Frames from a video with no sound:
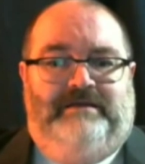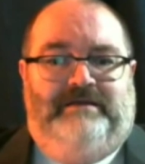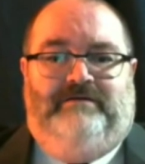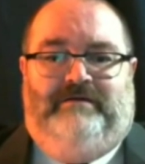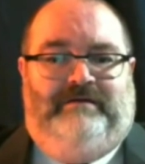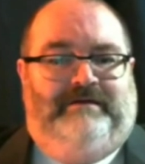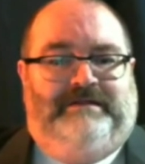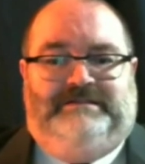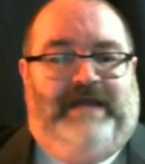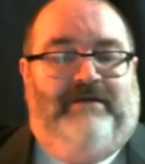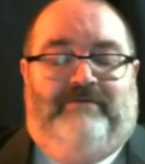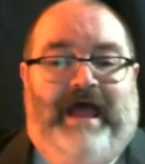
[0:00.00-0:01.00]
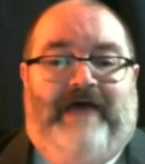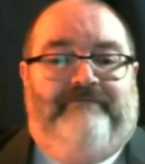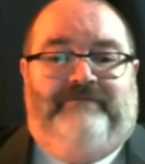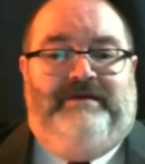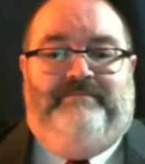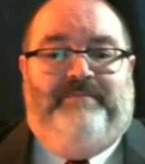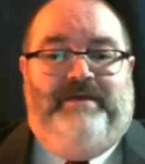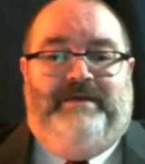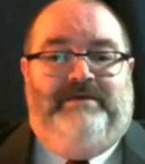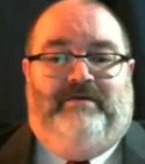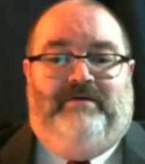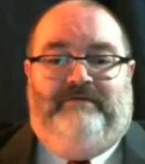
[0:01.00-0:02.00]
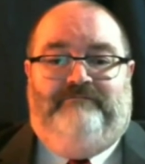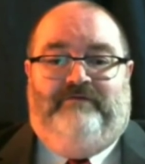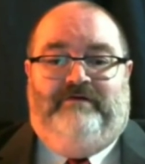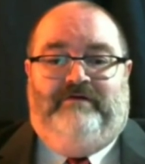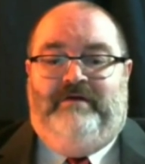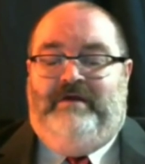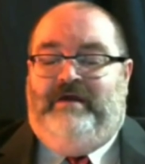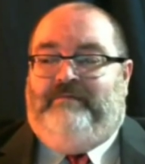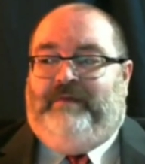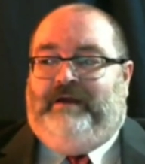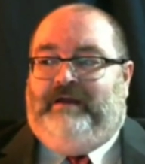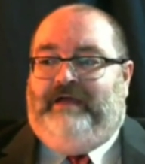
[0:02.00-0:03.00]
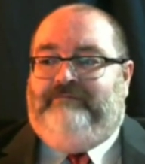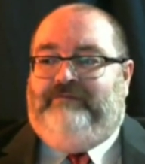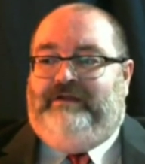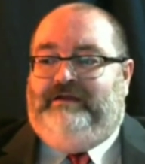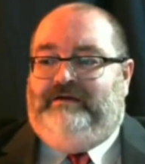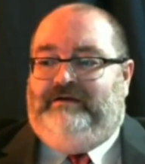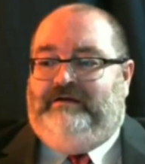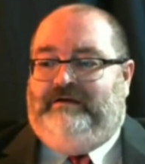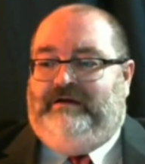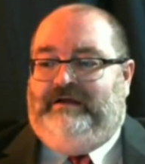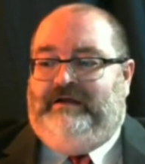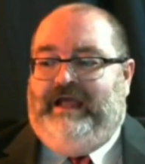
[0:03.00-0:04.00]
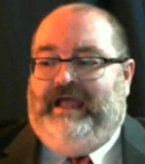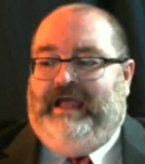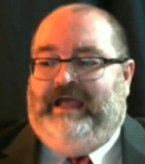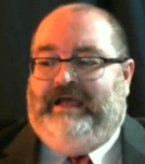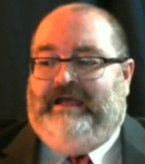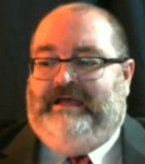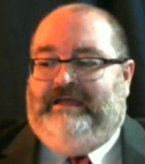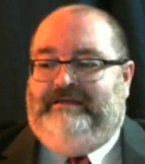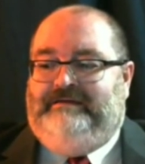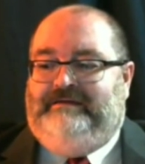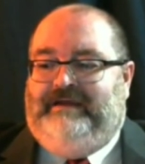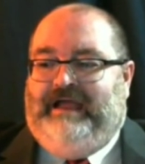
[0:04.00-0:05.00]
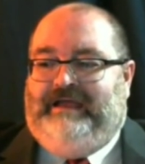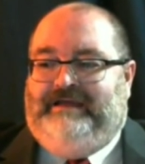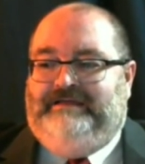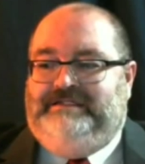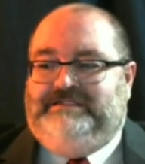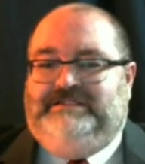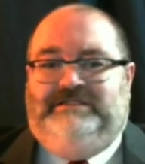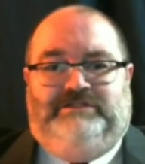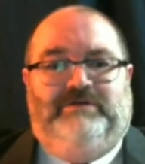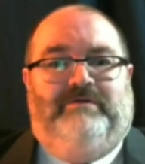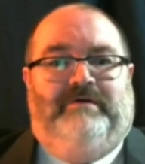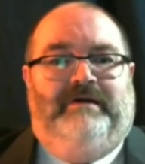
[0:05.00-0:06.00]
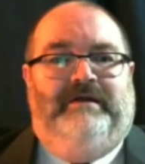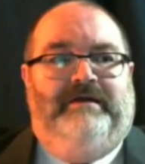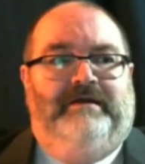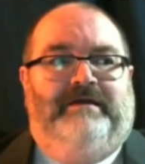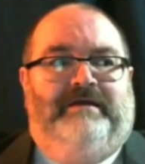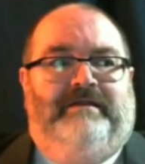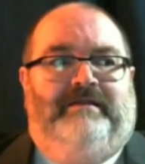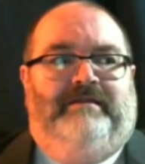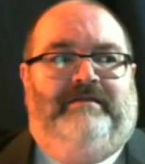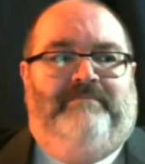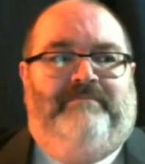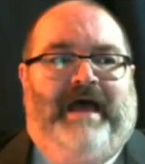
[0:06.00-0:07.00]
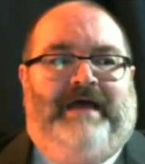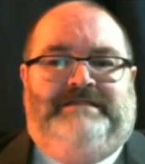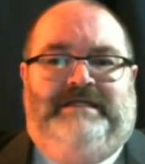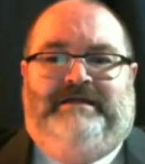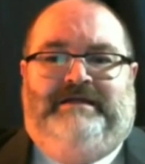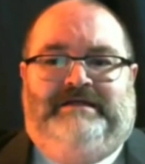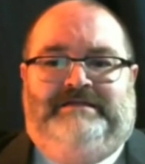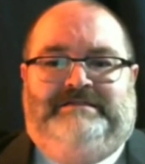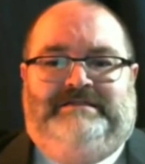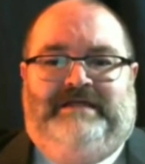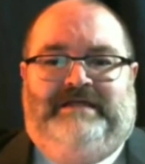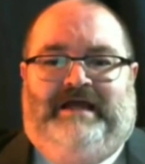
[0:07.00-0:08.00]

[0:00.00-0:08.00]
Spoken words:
do, because I don't have to depend on it for my livelihood, and I can just enjoy the magic. Because